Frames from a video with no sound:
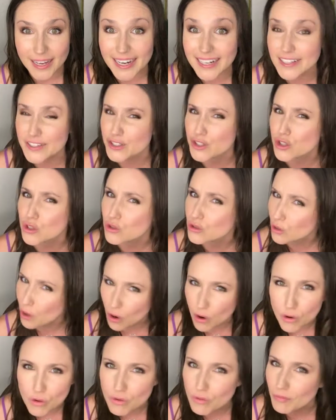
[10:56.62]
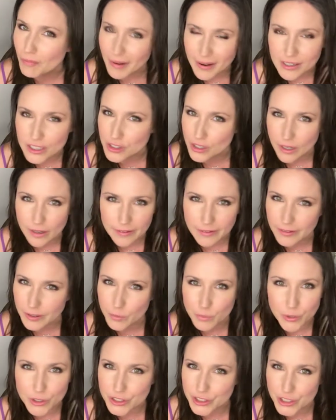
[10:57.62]
it is so much harder to
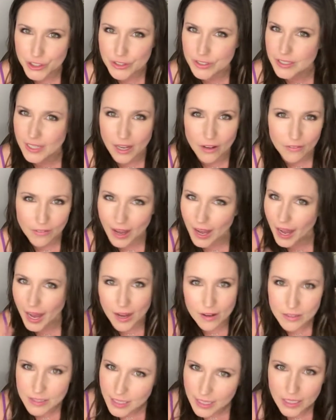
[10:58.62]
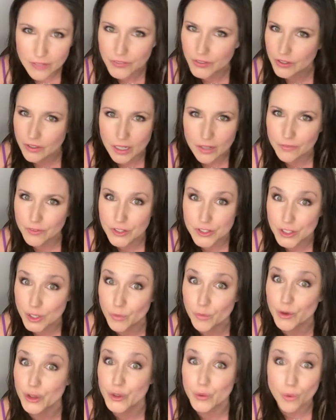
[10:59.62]
push yourself outside of your comfort zone
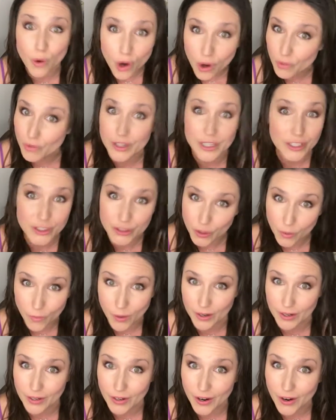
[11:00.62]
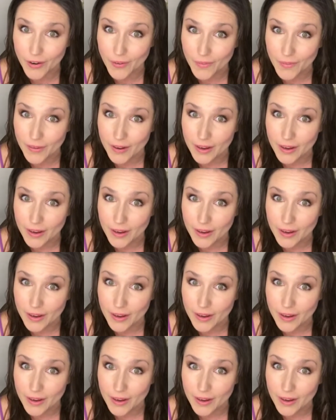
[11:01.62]
where you already don't want to go.